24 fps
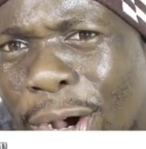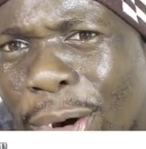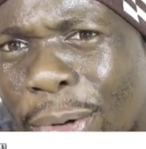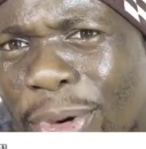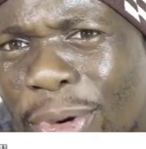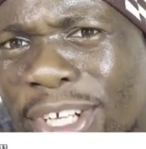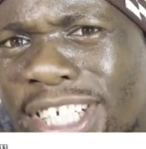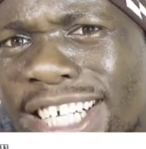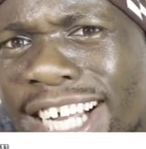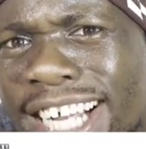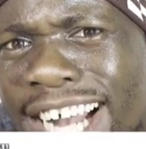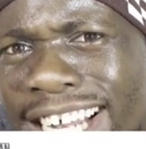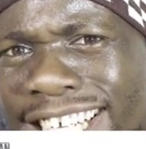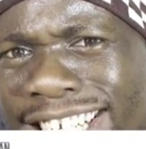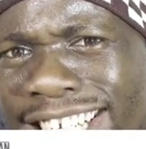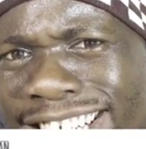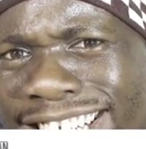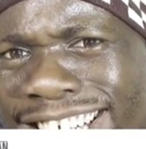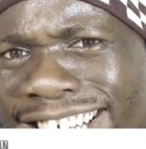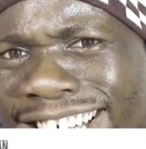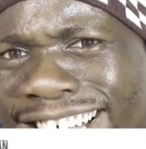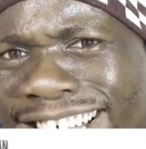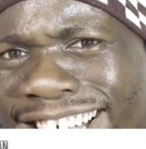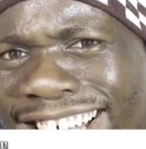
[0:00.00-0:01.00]
Which
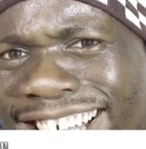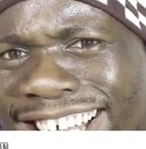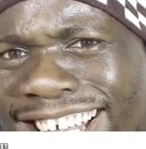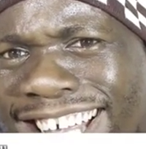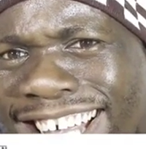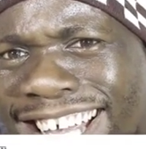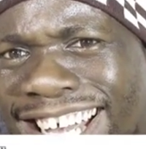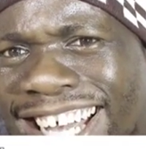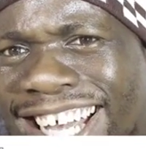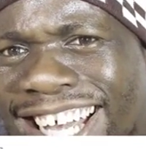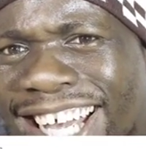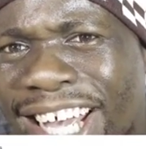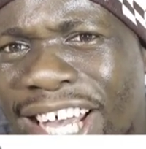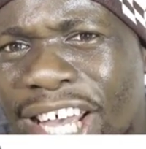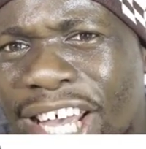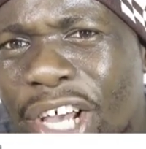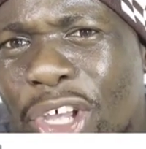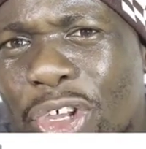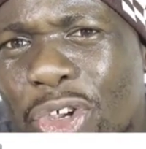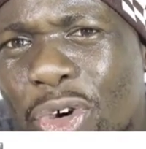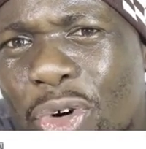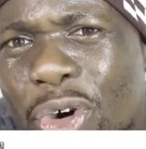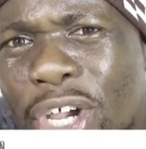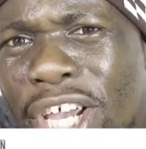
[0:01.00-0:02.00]
country?
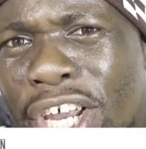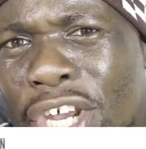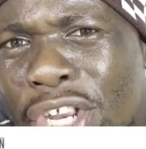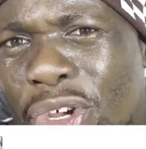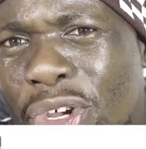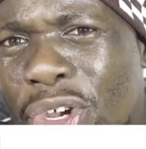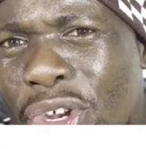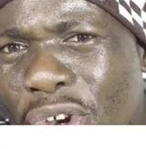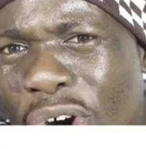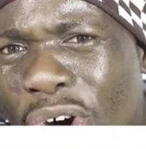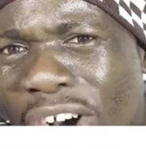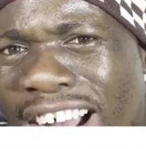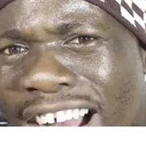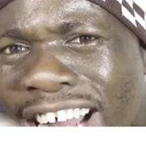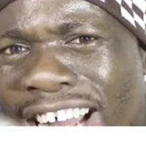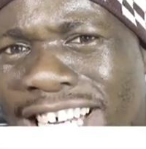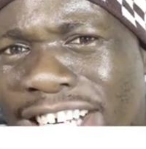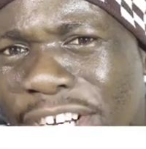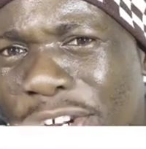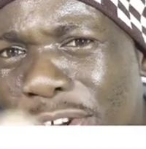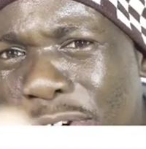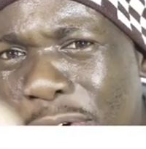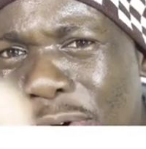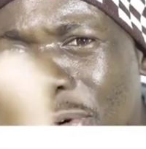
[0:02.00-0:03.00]
You in your
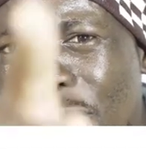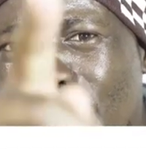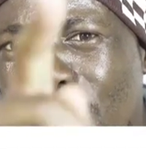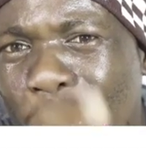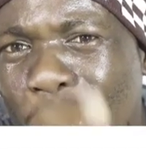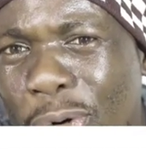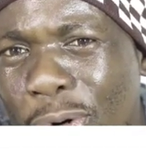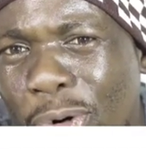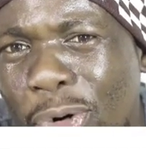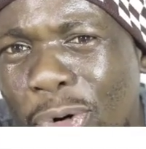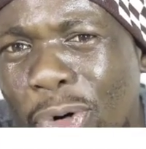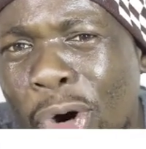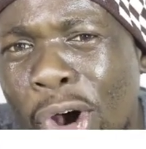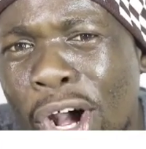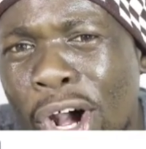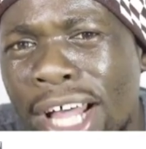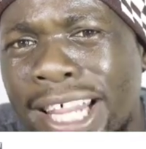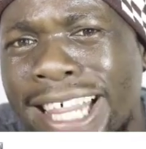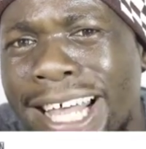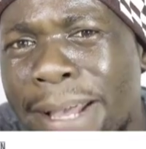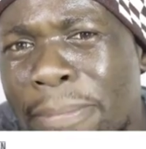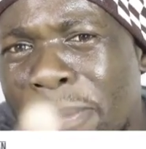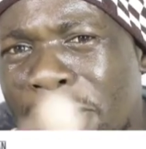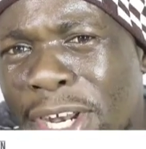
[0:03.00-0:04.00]
country, you,
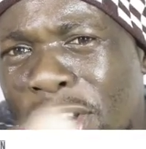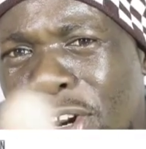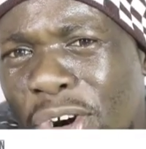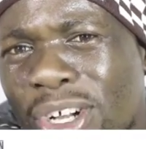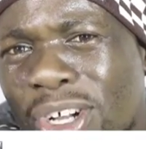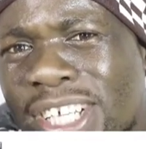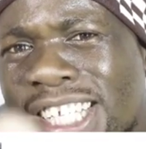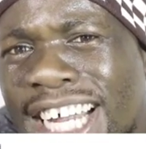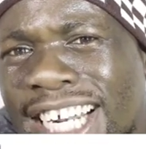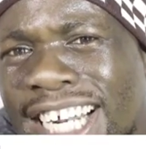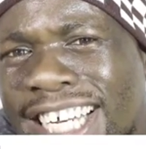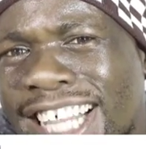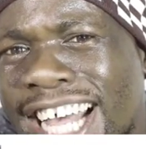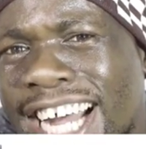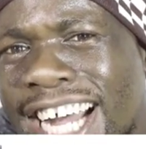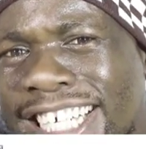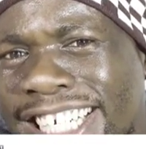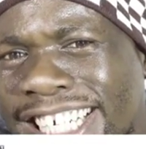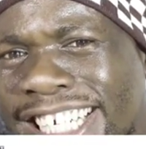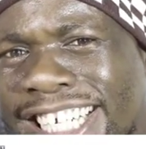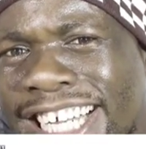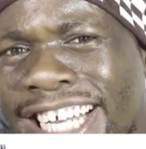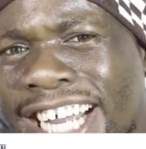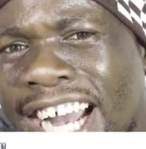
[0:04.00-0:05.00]
the minerals that they are
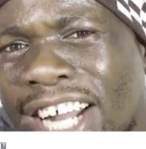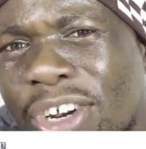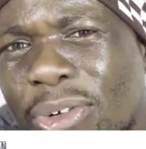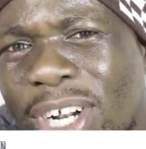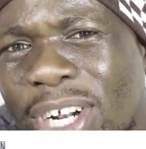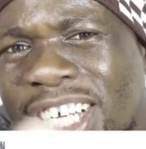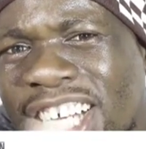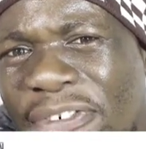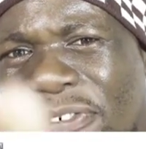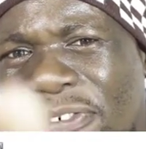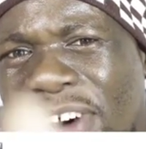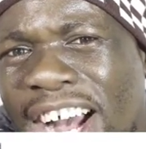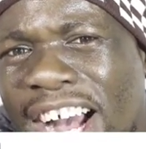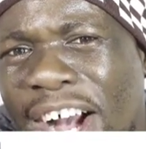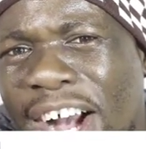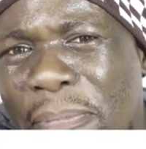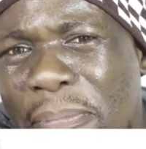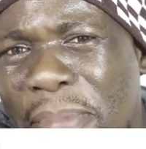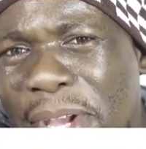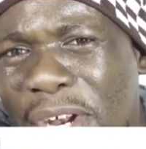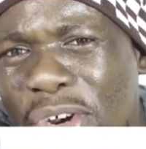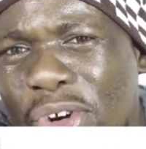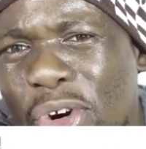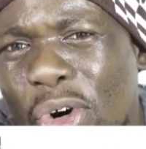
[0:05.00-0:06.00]
digging and whatever
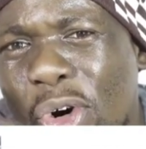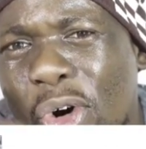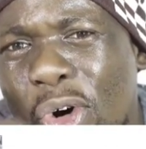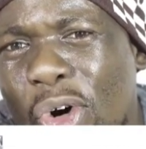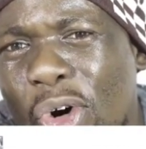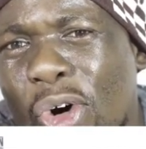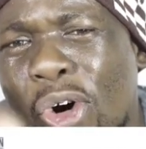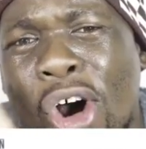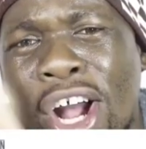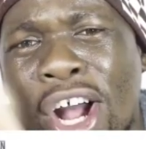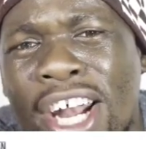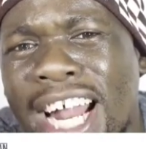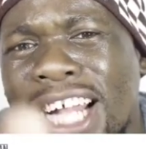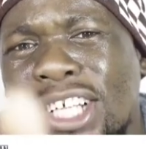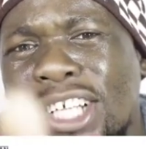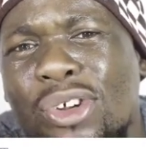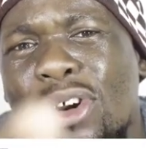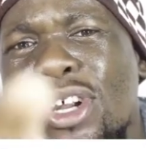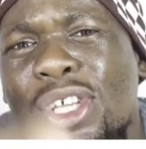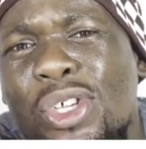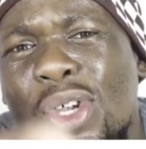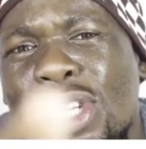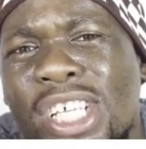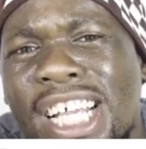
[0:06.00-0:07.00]
mineral or
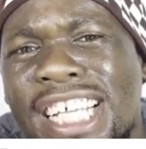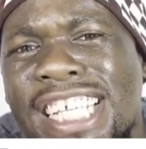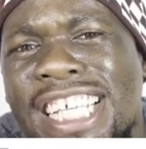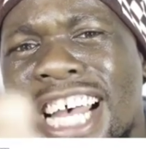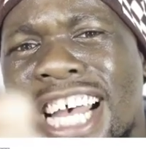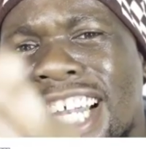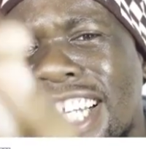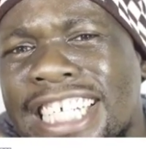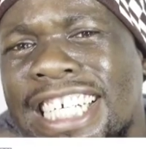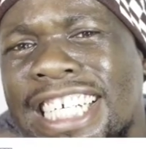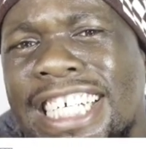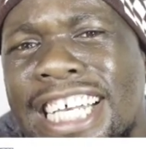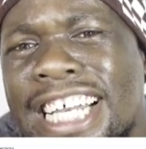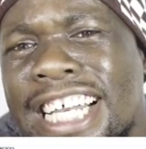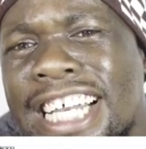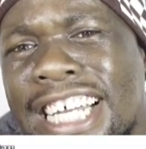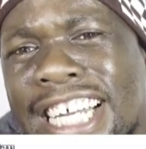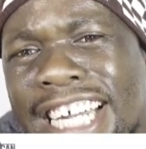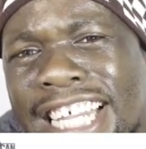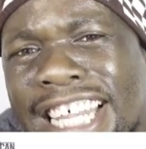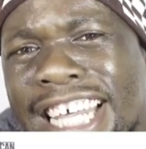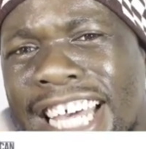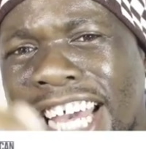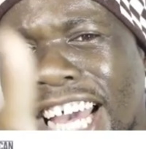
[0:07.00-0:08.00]
natural resources they are digging
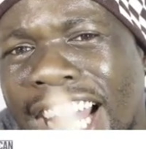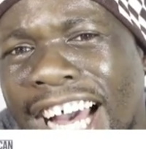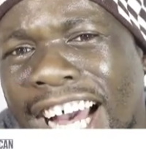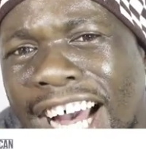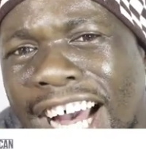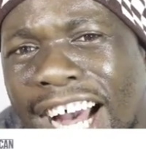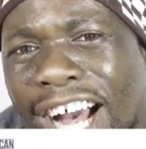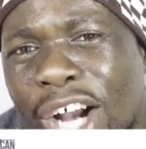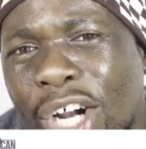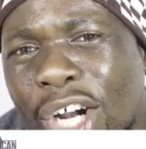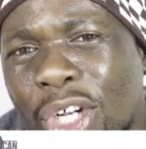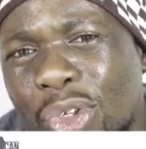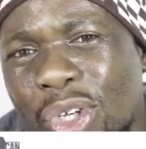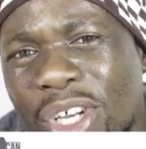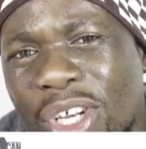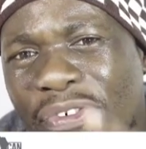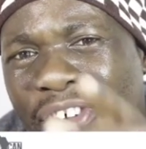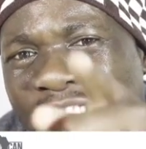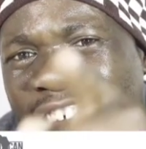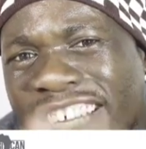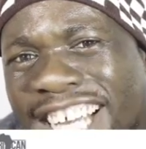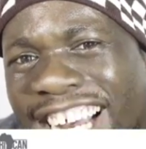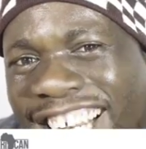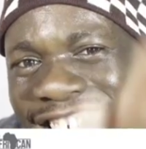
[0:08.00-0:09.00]
in there, do you
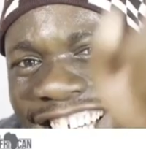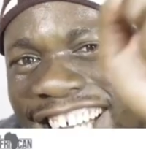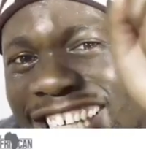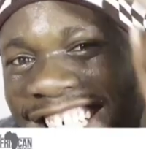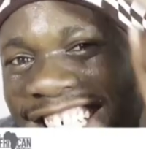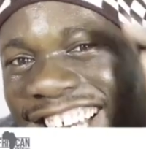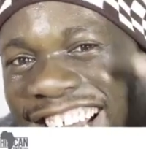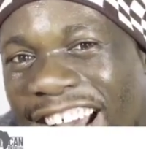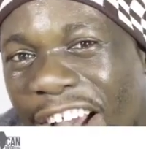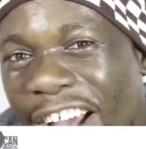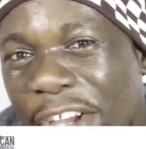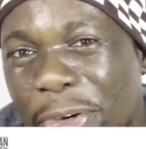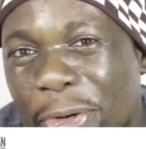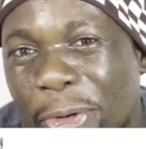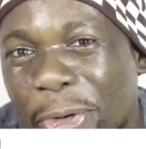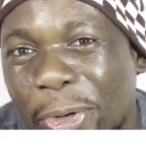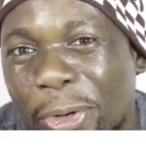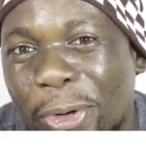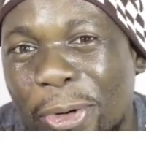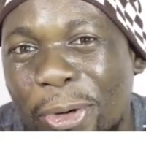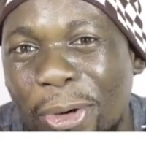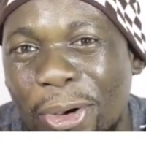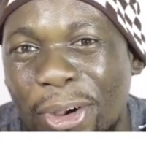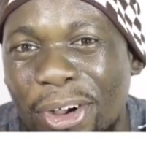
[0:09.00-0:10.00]
even get a share, you?